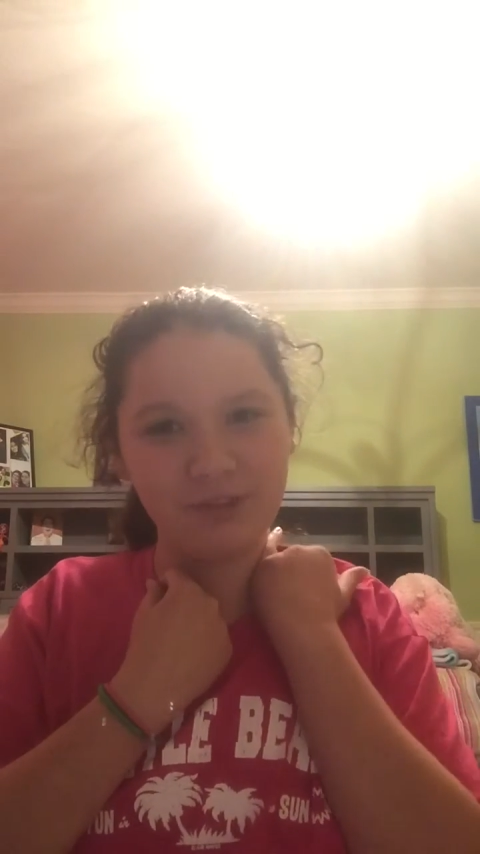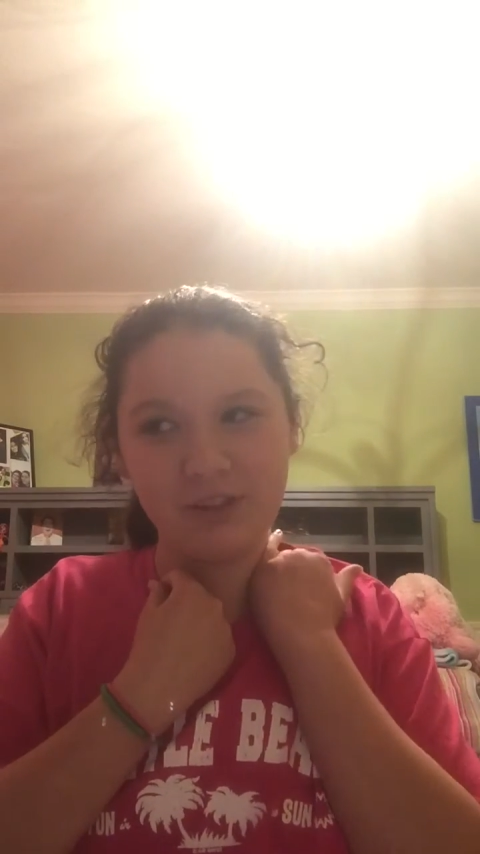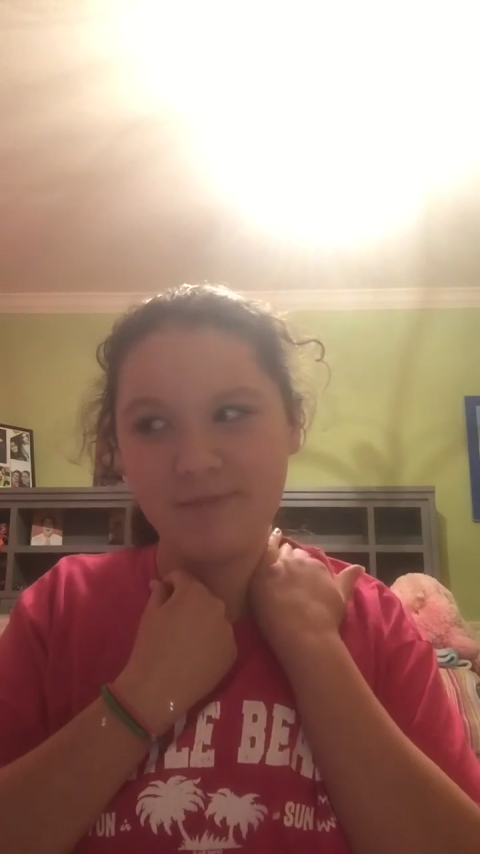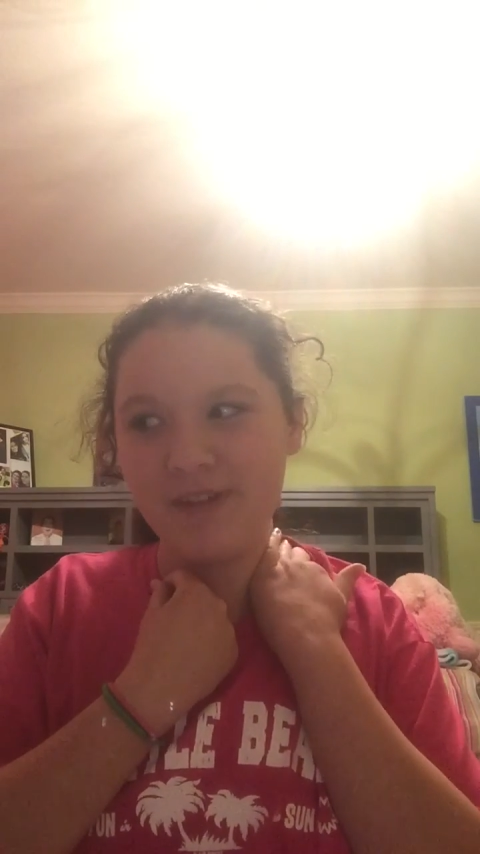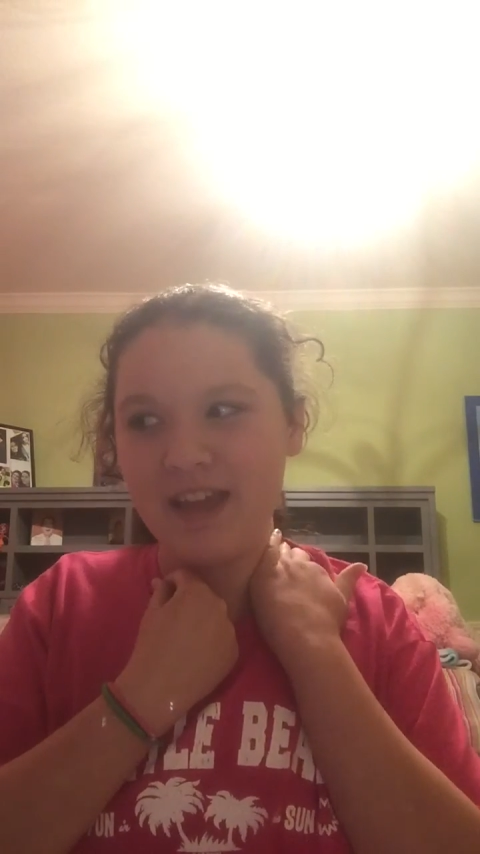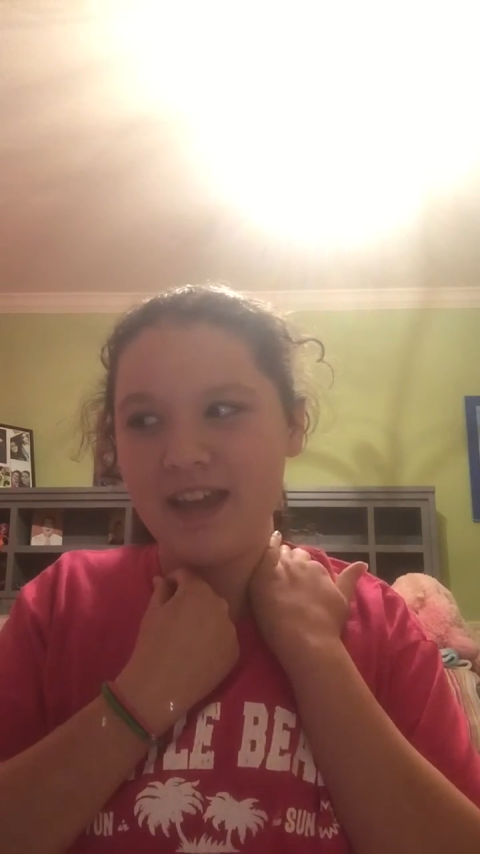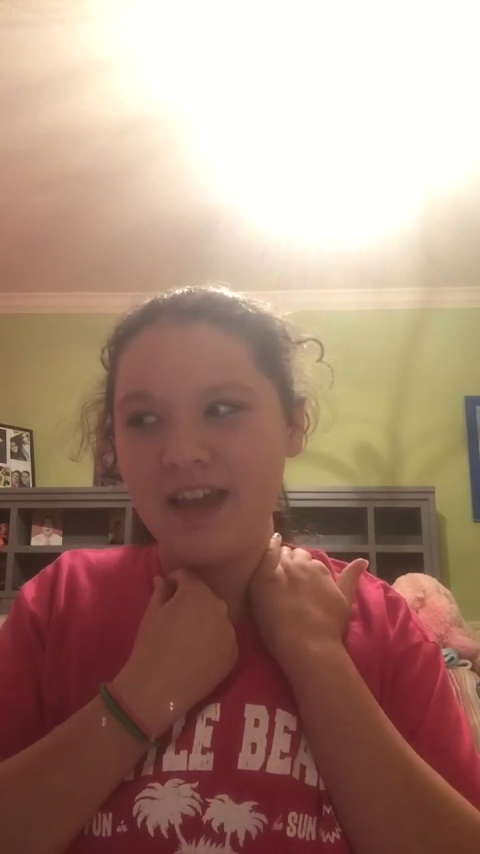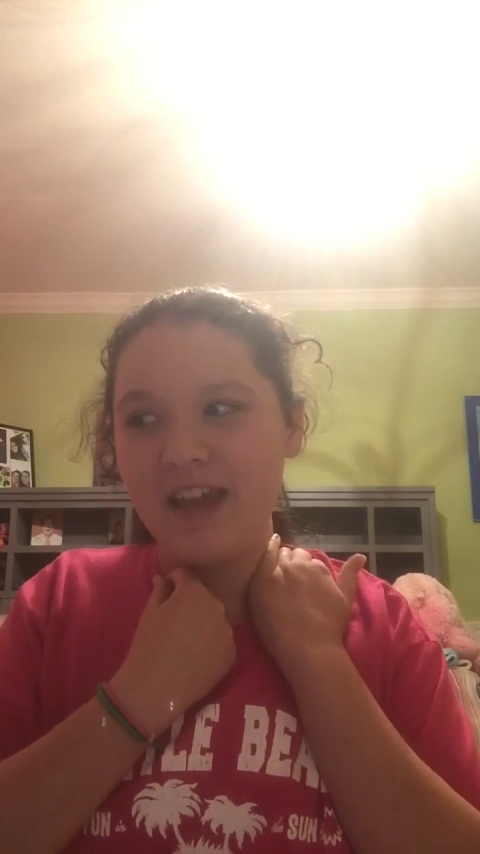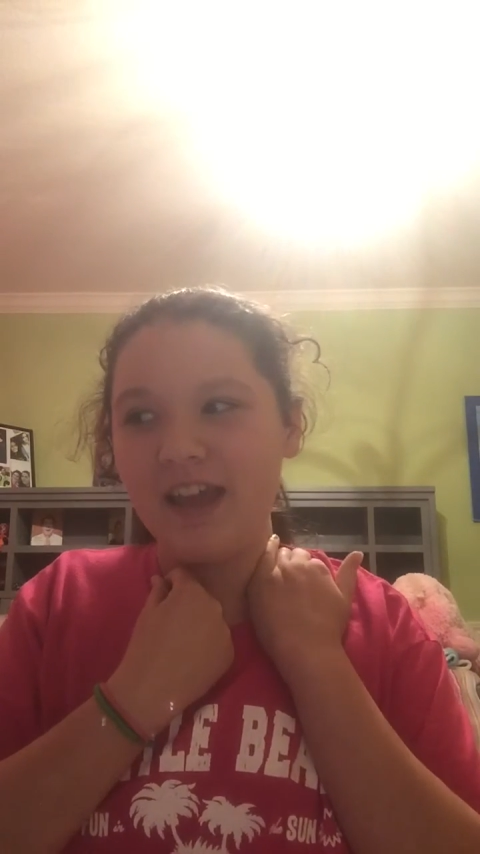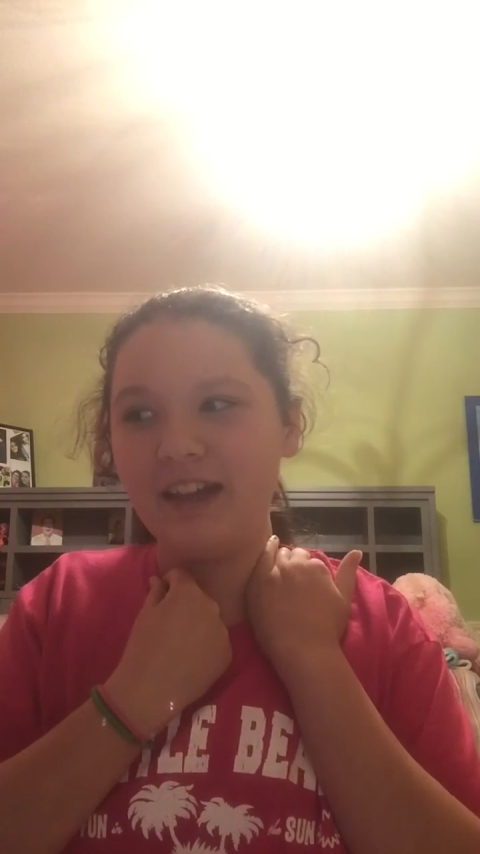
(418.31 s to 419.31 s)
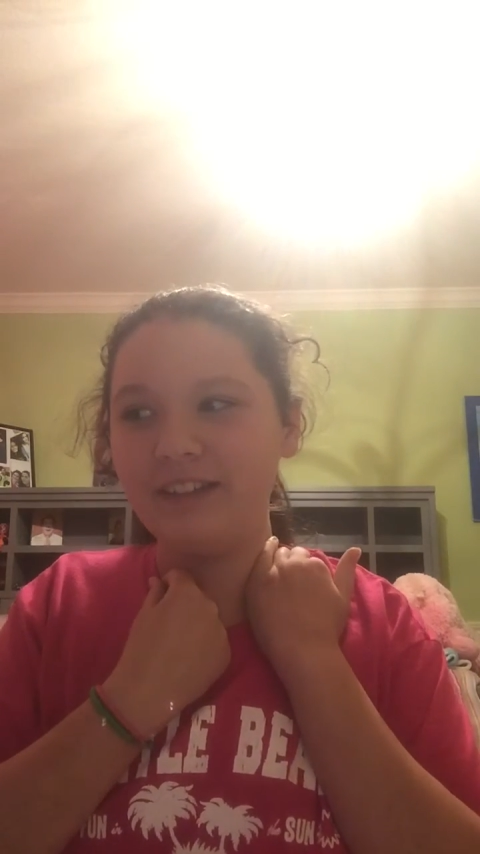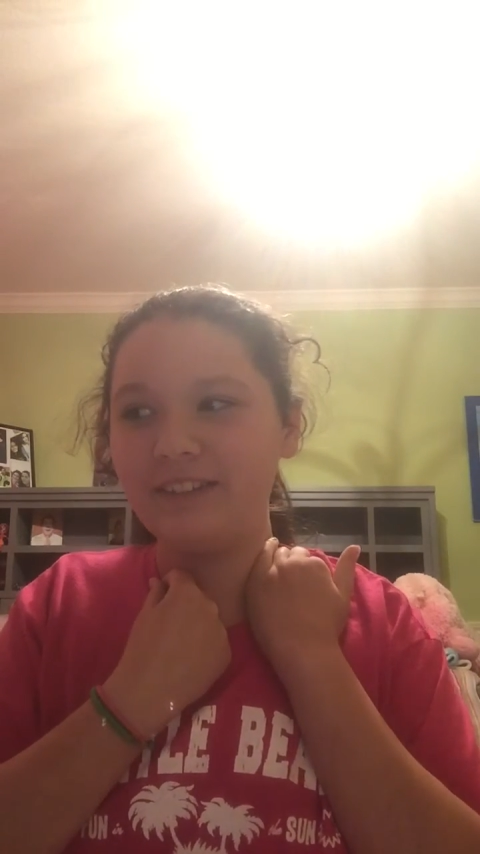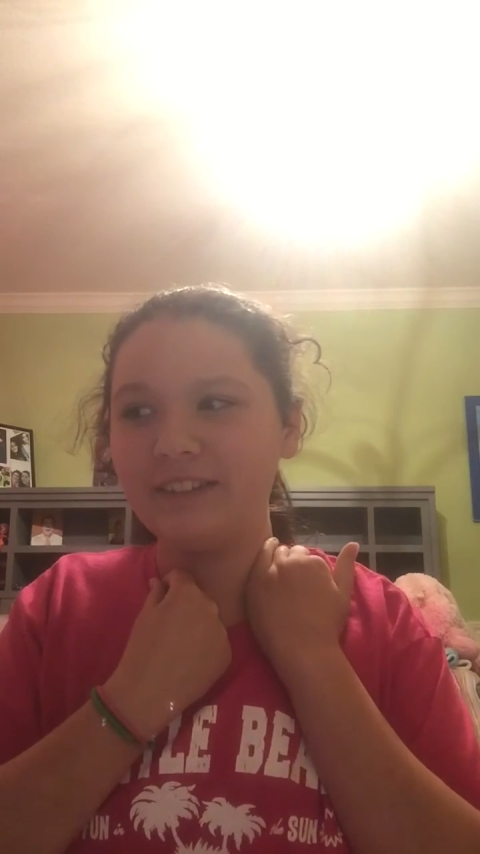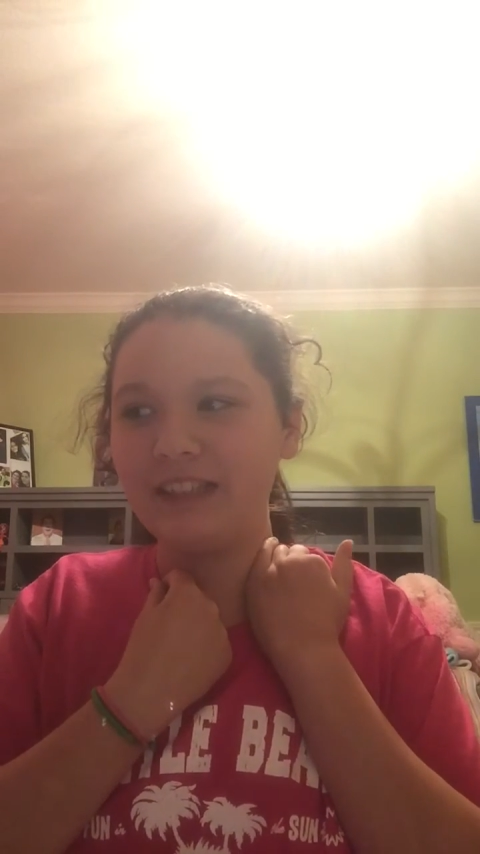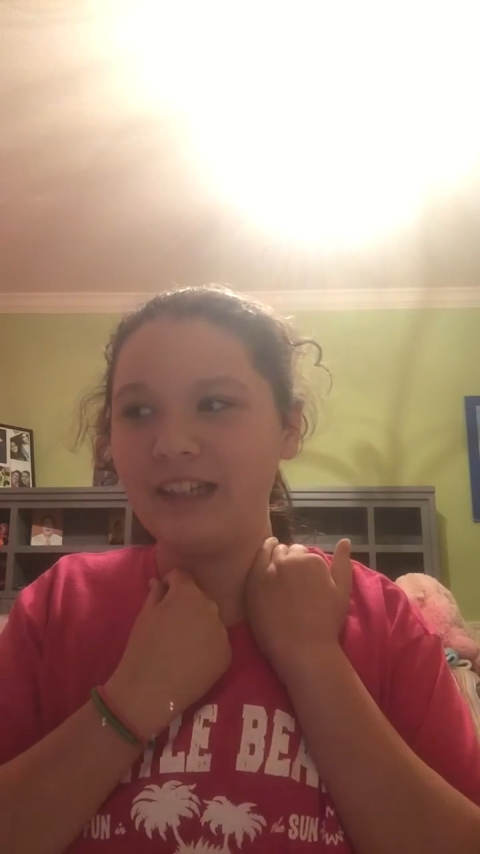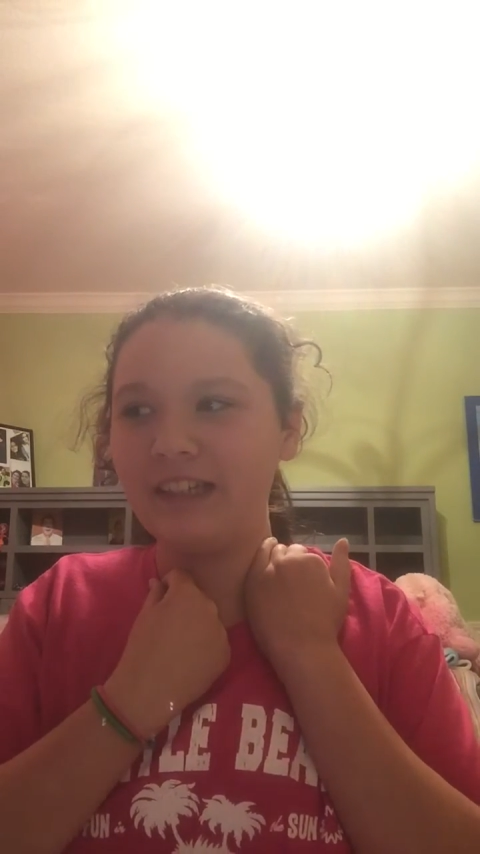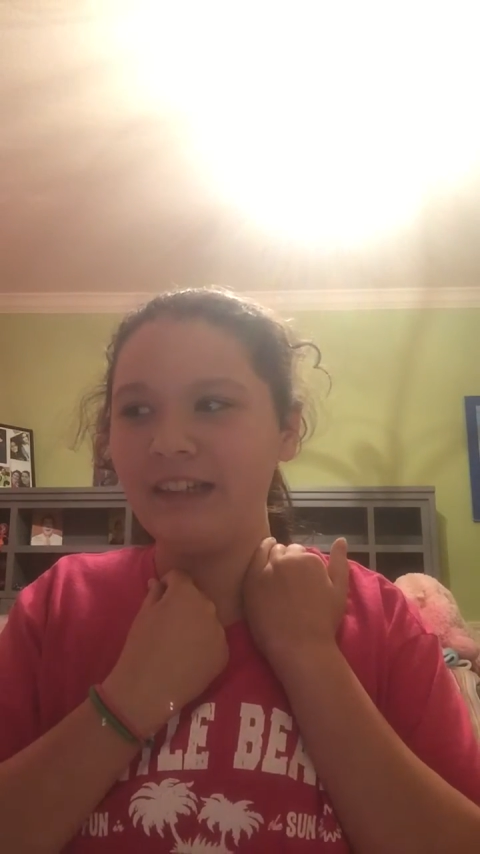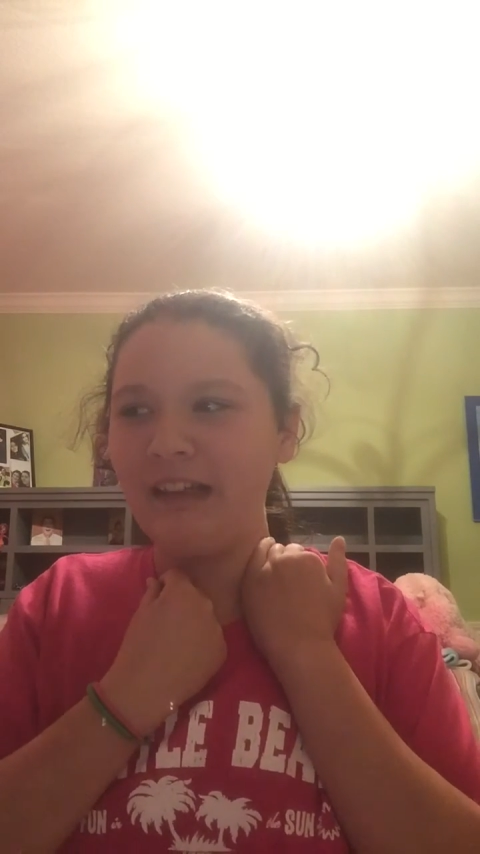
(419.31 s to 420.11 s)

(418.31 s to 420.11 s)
to him, and I was like,